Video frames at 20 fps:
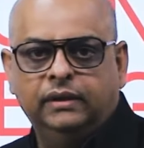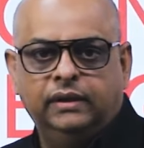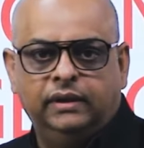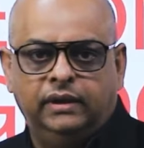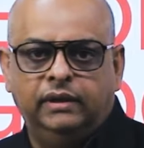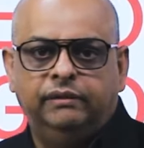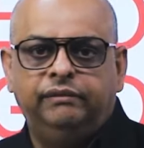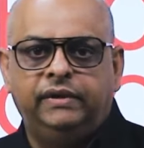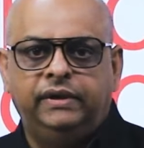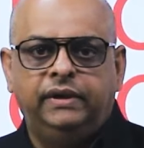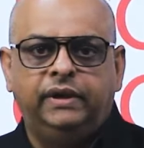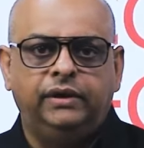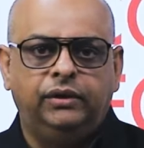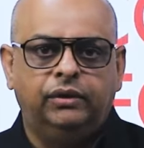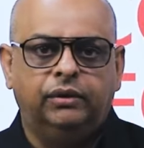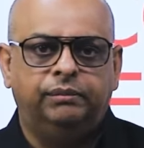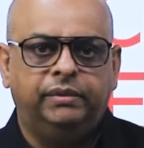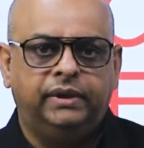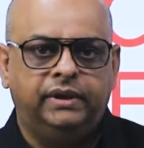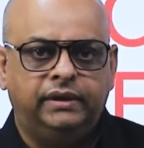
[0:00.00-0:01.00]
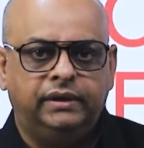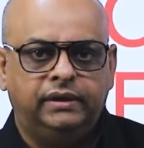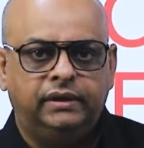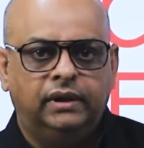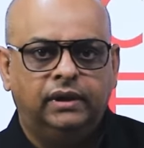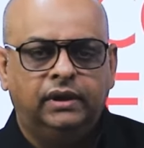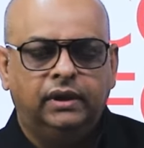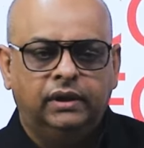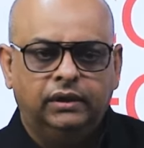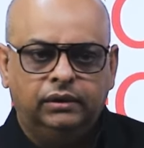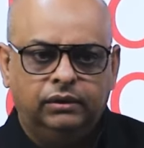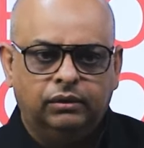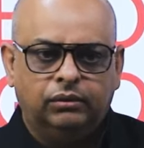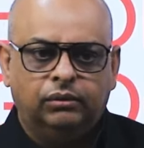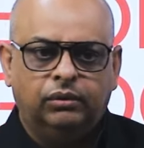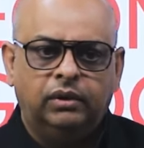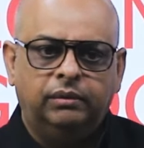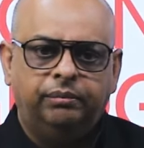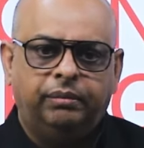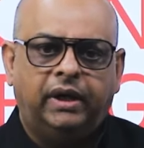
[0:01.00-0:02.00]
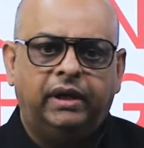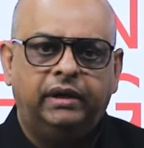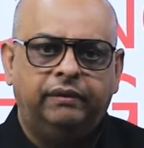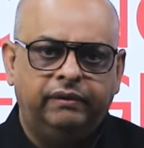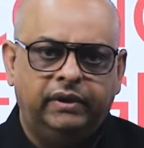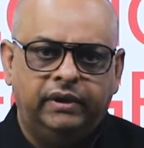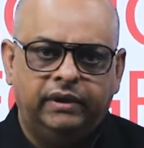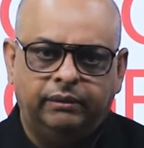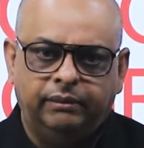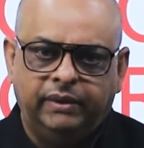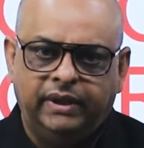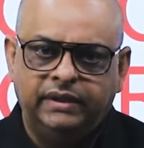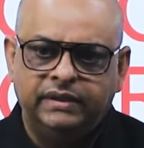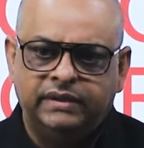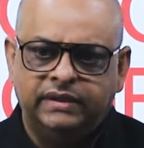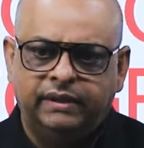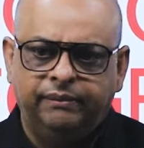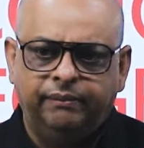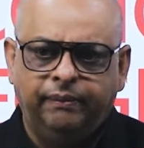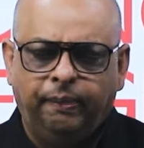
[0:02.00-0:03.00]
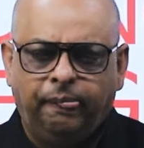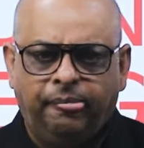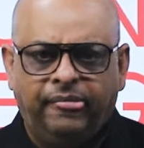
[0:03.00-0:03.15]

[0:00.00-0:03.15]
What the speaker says: Every day you update it. The core part will remain same.